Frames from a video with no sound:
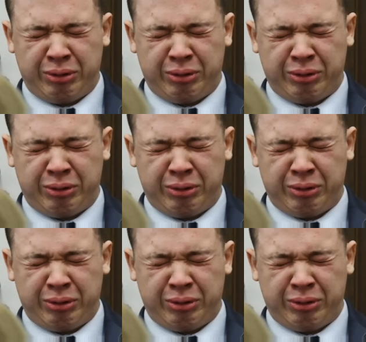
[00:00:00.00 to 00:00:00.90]

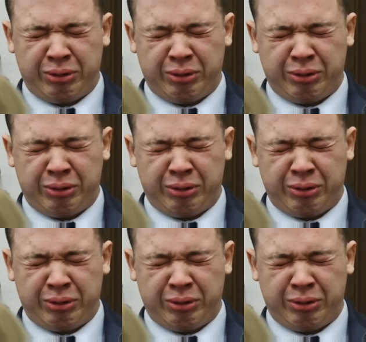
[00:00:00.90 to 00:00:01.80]

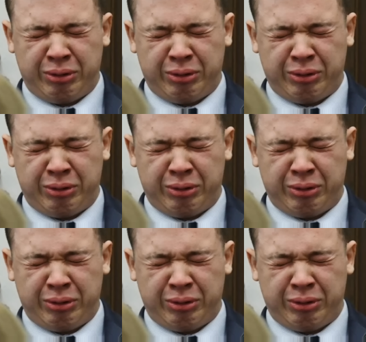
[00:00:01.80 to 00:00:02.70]

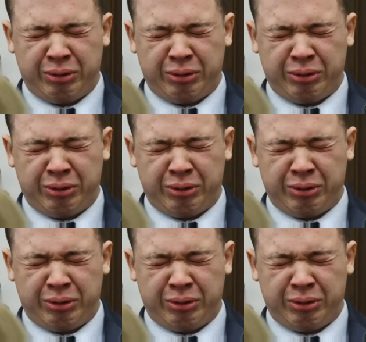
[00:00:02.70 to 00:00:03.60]

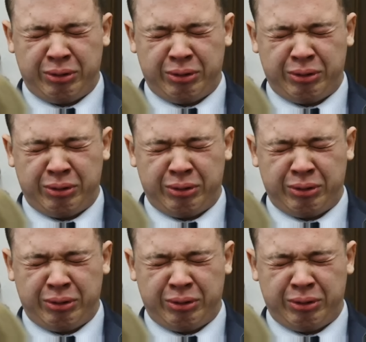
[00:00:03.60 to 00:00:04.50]

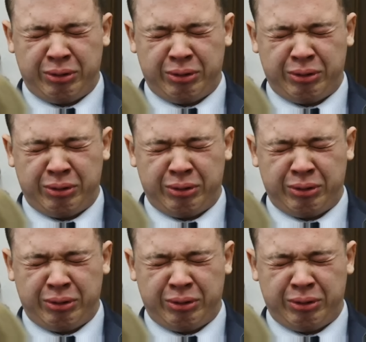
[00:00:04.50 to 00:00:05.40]

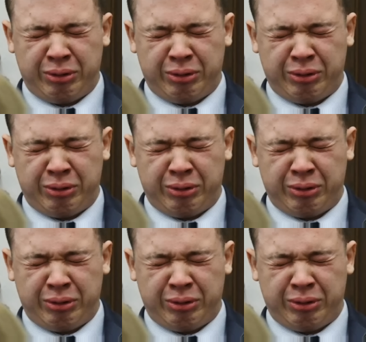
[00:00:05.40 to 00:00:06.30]

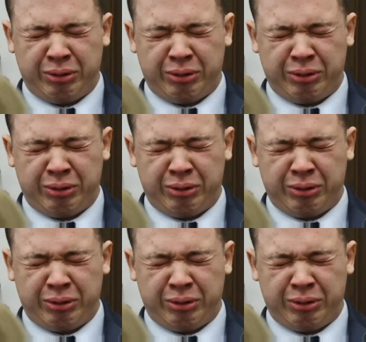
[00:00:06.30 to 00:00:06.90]
[no speech]